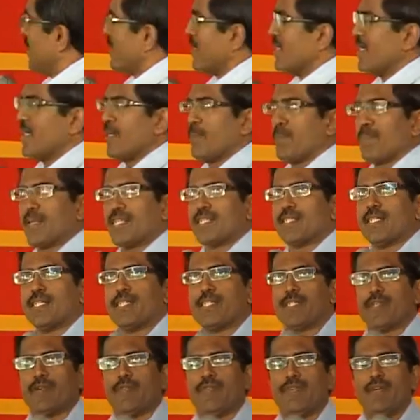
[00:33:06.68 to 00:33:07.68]
the presence
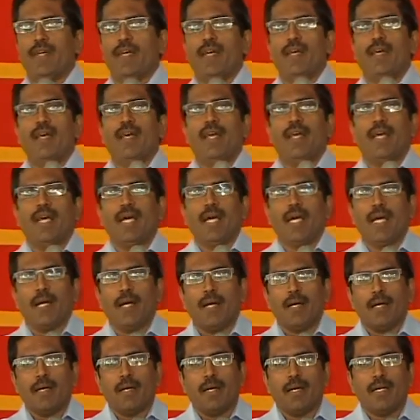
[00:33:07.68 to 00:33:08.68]
of
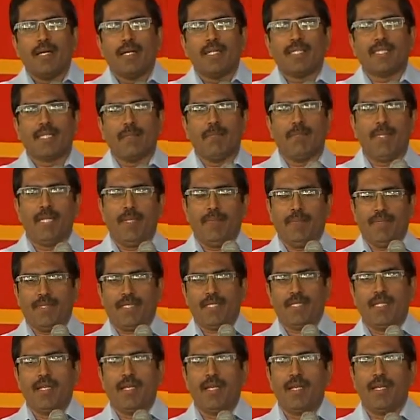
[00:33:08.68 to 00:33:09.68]

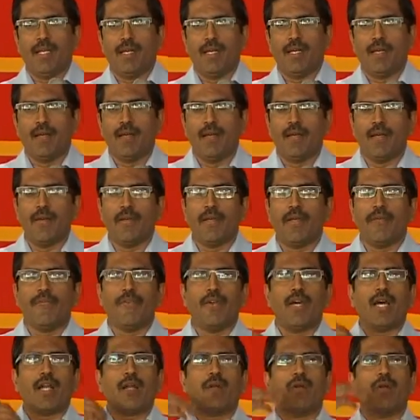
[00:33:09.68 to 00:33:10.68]
symptoms, if you
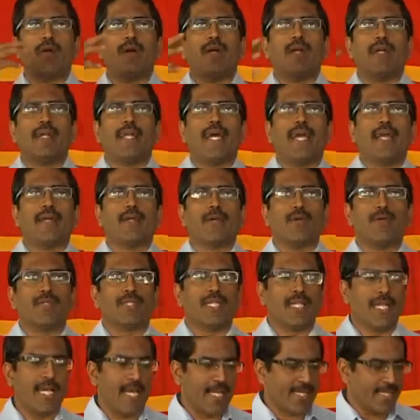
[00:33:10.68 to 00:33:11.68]
are diagnosing
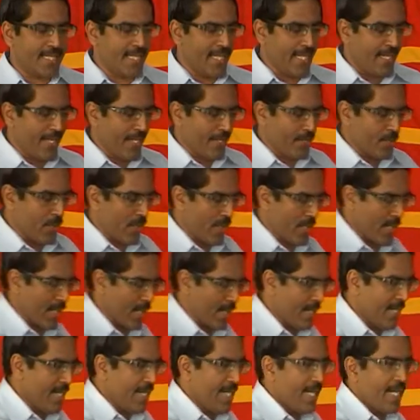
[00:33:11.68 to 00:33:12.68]
anxiety disorder,
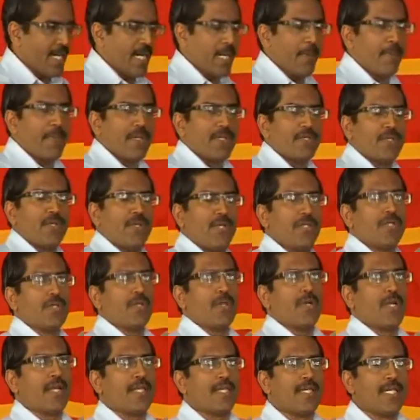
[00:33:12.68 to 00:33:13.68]
depressive
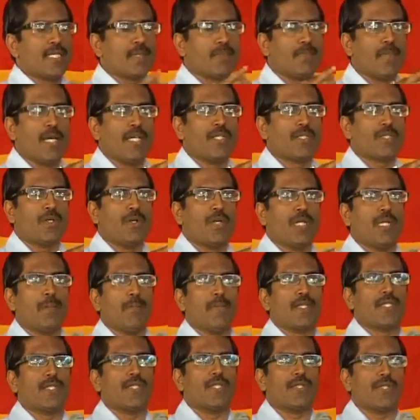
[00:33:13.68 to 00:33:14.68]
disorder just based on the
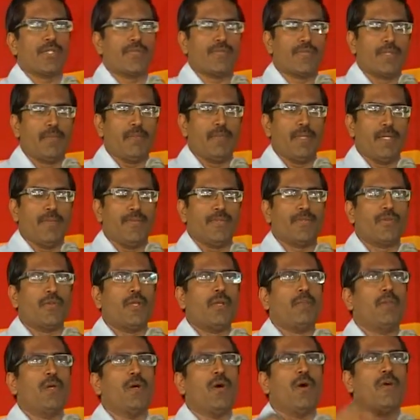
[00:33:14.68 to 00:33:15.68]
presence of symptoms, you will
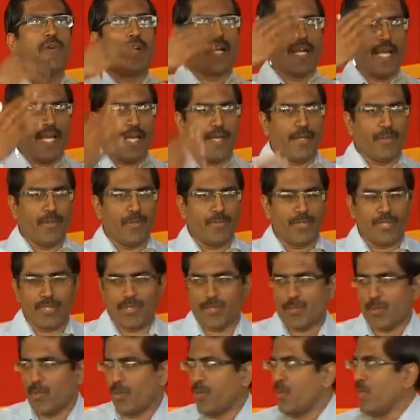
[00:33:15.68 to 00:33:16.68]
be over-diagnosing.
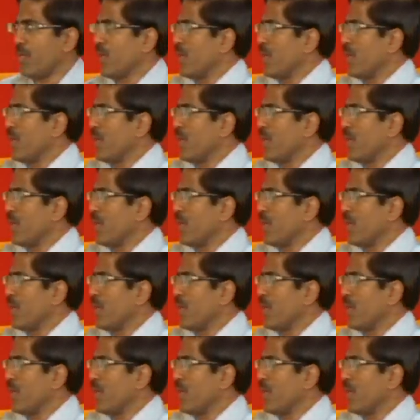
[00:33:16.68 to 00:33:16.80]
So in order